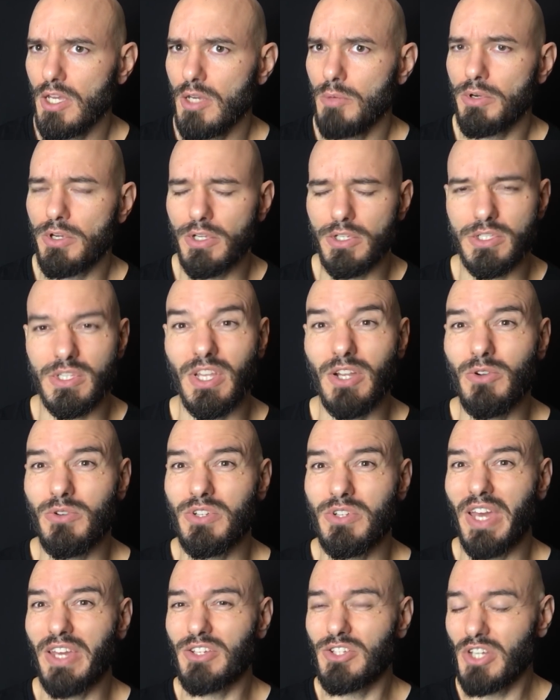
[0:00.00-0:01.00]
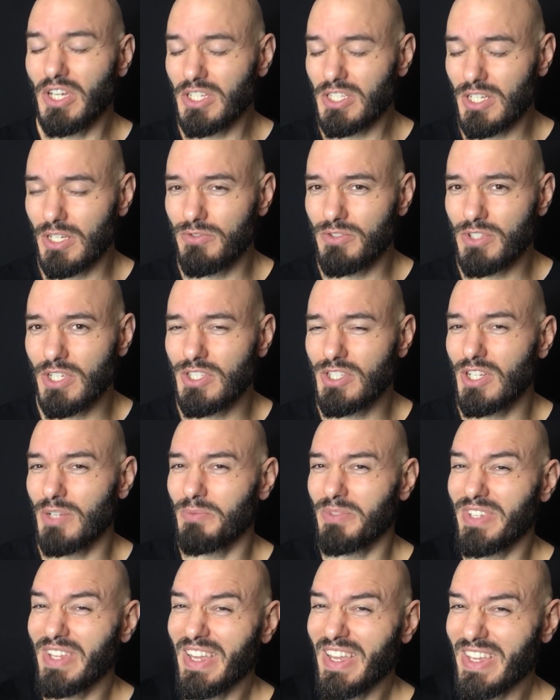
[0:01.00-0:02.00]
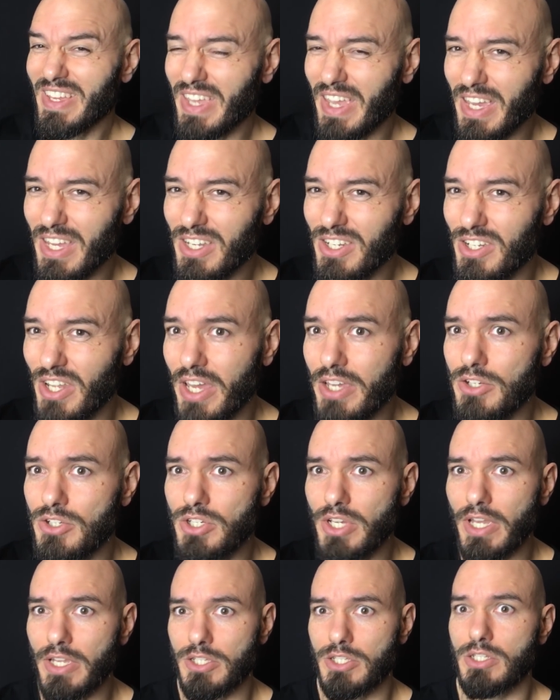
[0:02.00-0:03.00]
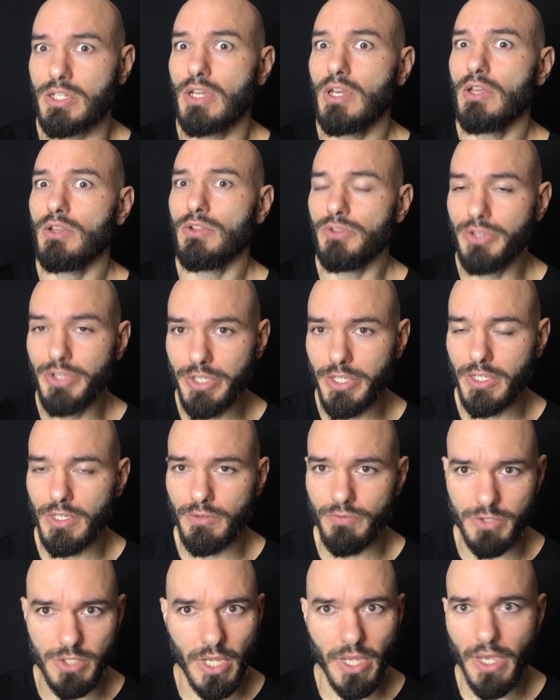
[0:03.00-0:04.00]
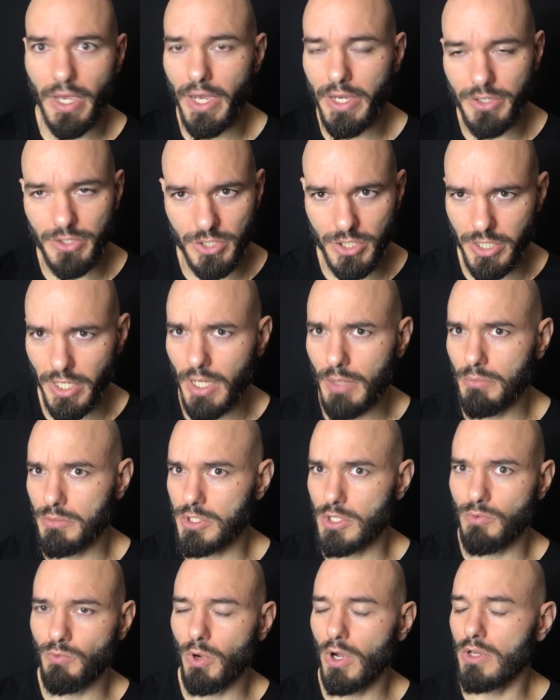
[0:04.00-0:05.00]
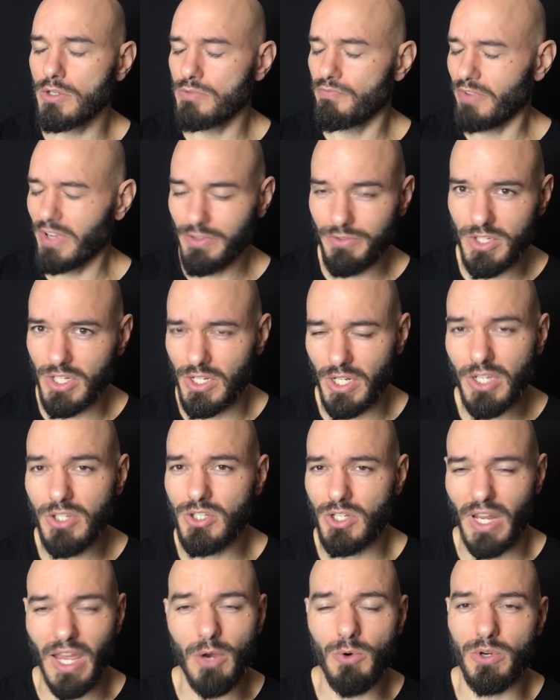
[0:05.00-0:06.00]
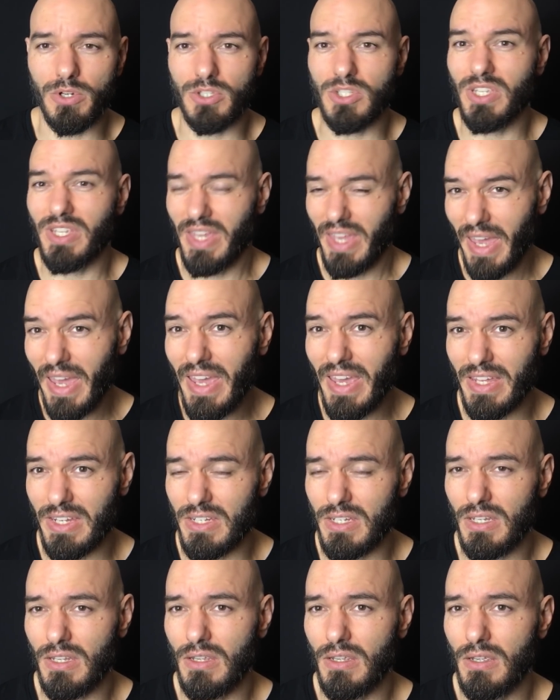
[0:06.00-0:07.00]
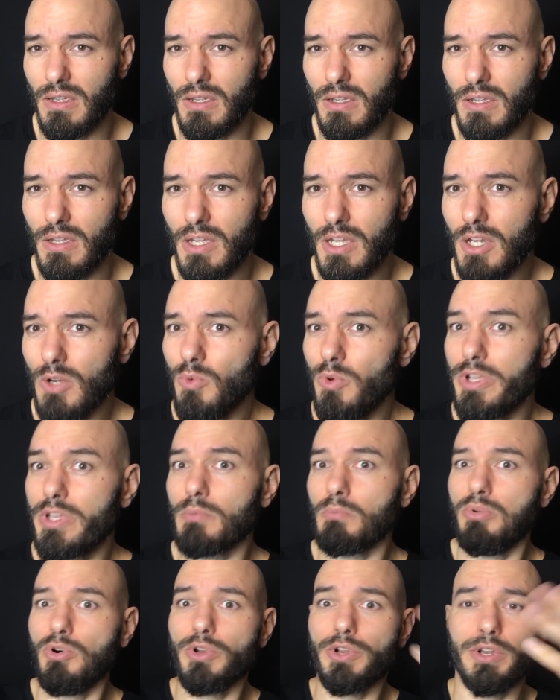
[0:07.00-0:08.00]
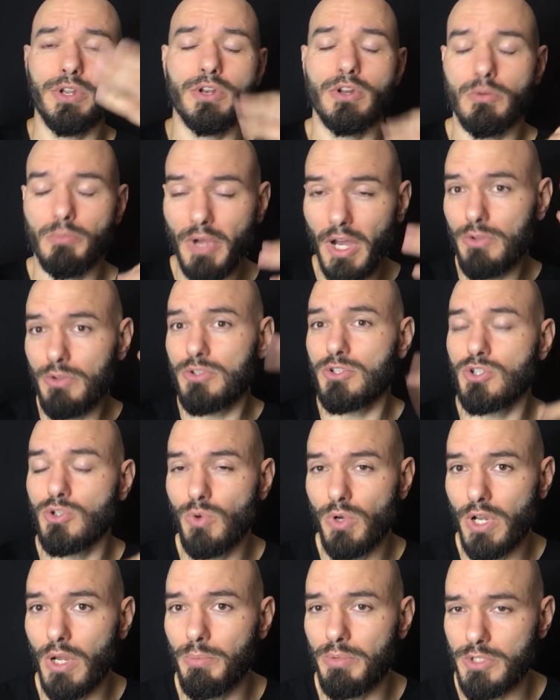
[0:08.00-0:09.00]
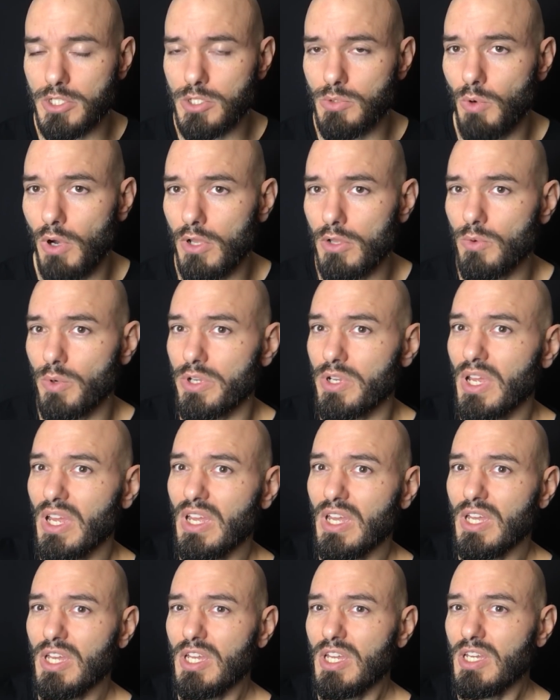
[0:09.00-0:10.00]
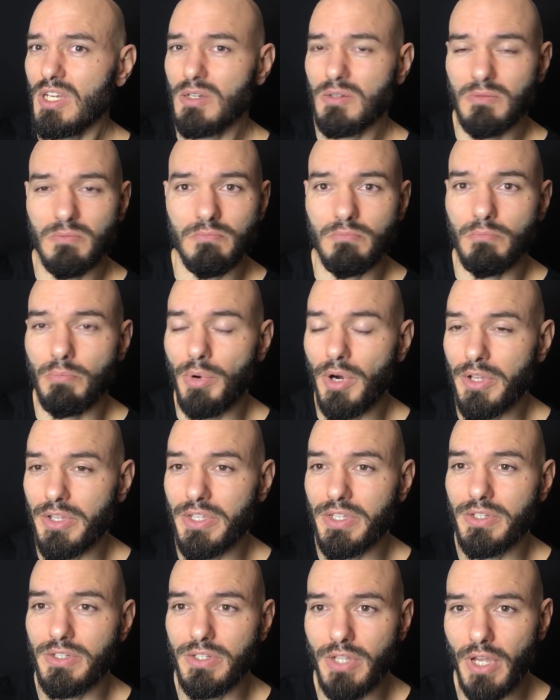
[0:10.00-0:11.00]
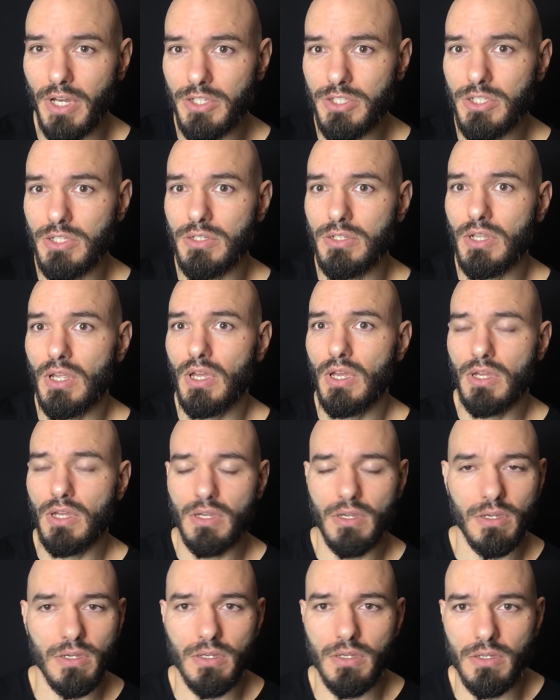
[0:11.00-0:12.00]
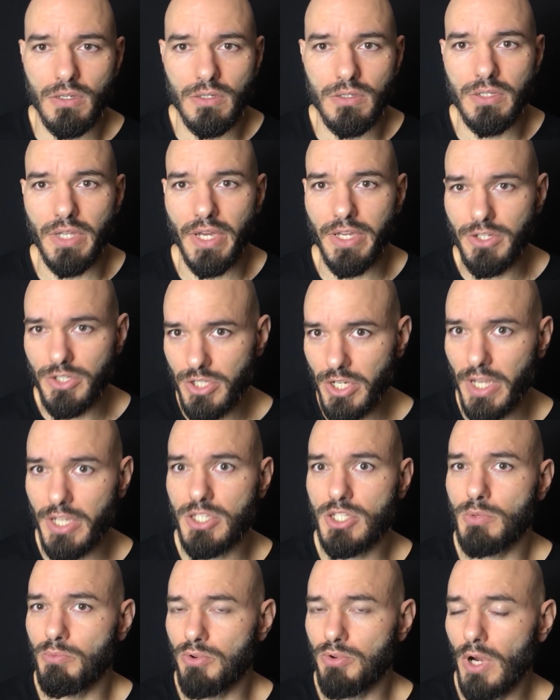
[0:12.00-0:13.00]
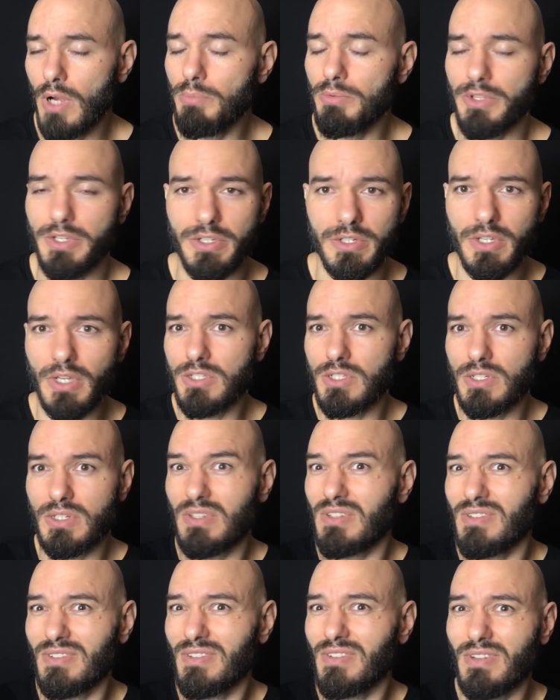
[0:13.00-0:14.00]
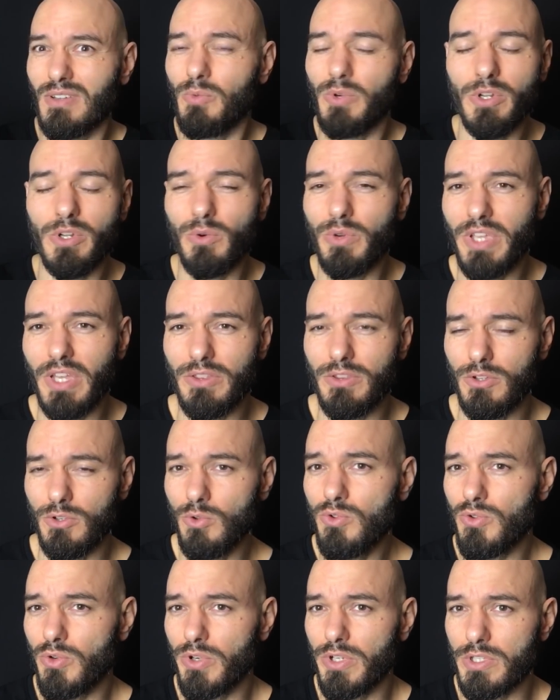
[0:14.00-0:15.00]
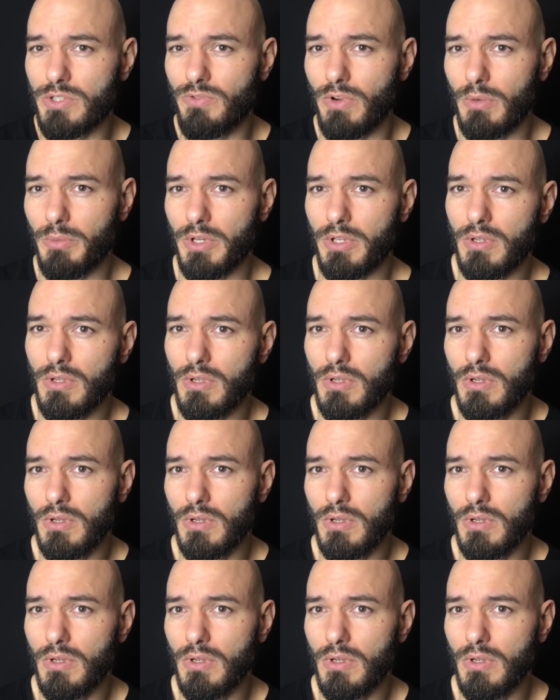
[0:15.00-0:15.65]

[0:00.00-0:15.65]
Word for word: because their digestive system can digest leaves and stems and raw vegetation. Ours can't. We can put it in our mouth, chew it up, and swallow it, but it doesn't digest properly. It doesn't, we don't get the nutrients from it.